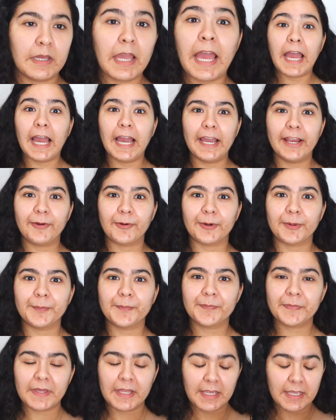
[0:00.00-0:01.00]
Hiram.
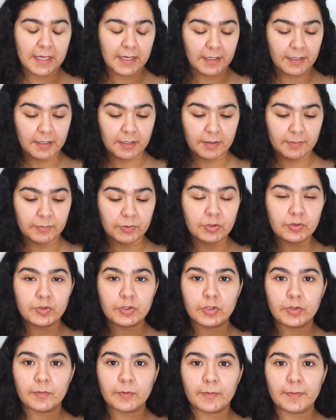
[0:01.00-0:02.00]

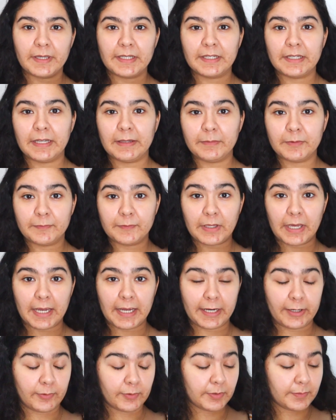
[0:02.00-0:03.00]
YouTuber by the name of
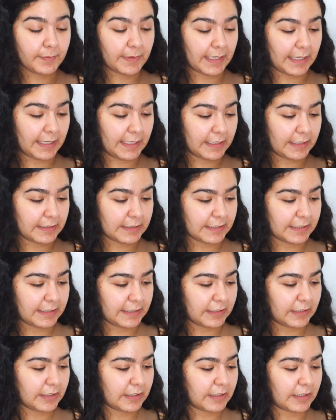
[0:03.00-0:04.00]
Hiram, and
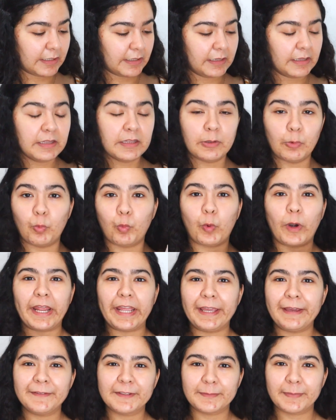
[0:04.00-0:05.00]
he
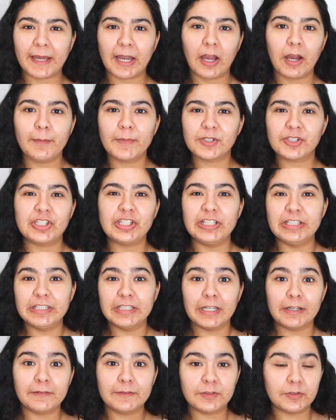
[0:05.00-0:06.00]
raves about how much he
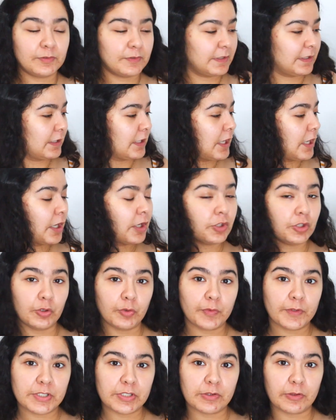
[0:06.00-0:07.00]
loves using
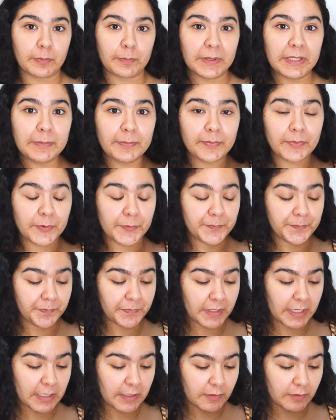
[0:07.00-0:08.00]
Youth to the People.
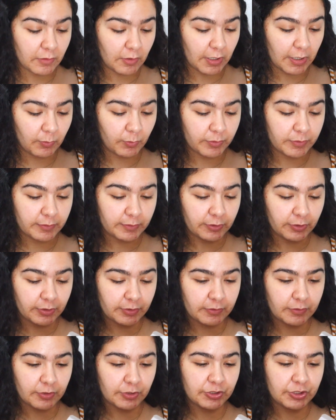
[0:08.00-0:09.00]
So I was
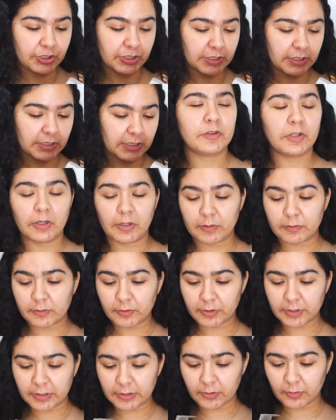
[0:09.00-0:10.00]

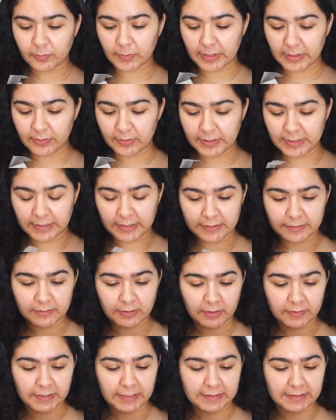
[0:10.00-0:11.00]
looking around, and I
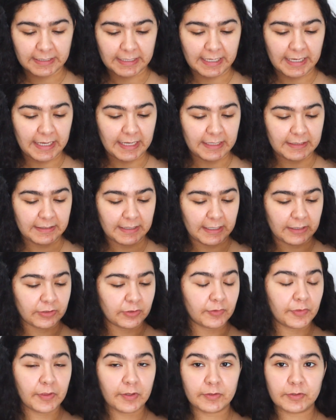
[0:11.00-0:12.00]
saw that
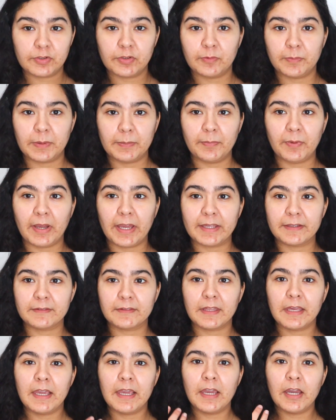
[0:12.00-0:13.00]
Youth to the People
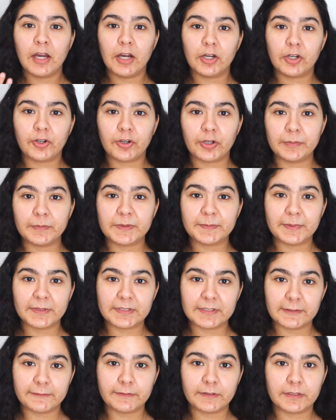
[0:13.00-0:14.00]
has a cream
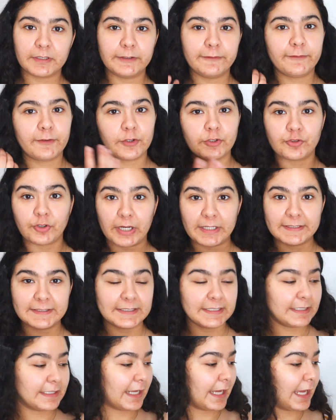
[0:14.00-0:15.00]
specifically for dry
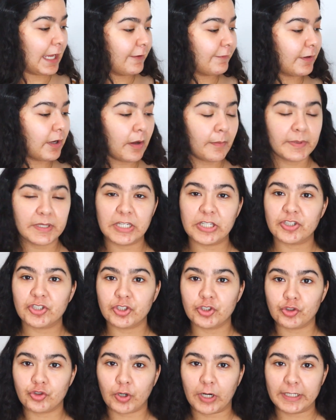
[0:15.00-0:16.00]
skin. I have
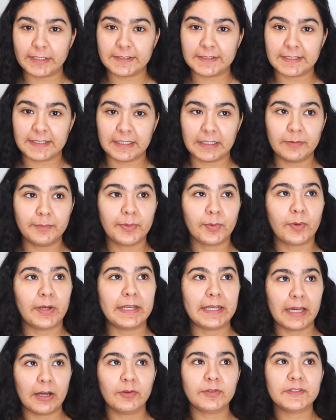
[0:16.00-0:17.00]
combination dry skin, but right
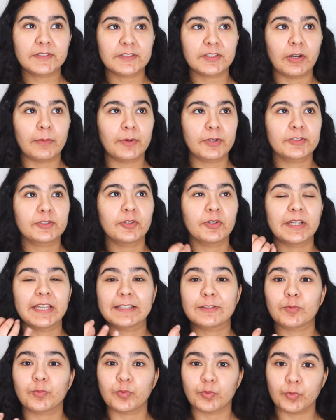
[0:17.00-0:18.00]
now it's summer, so it
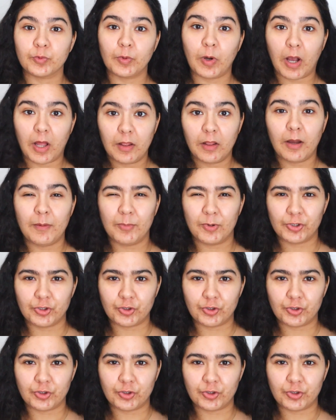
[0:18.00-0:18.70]
gets a lot more